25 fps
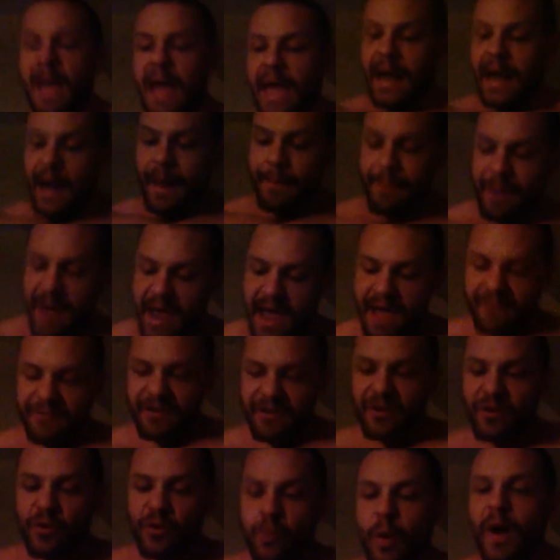and I've been
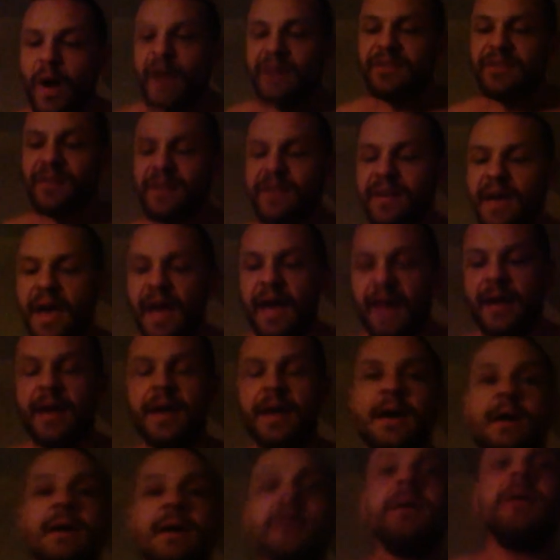having twice a day.
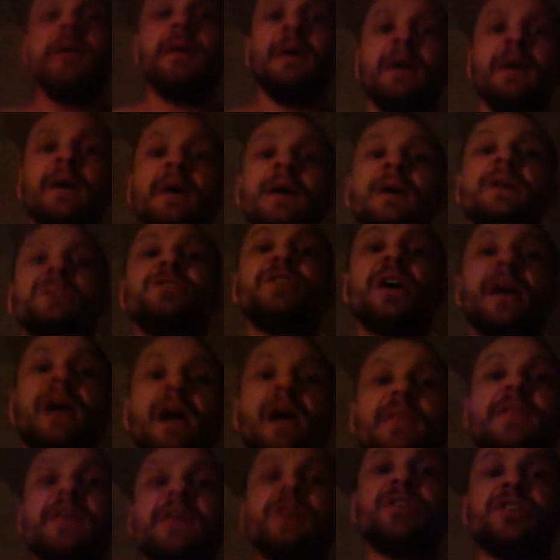Check
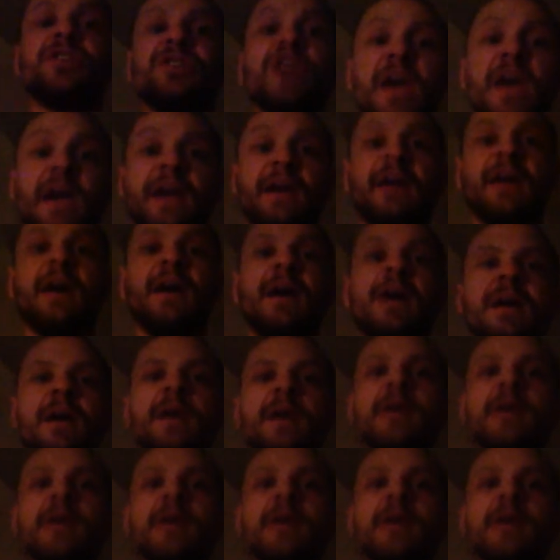out this shake.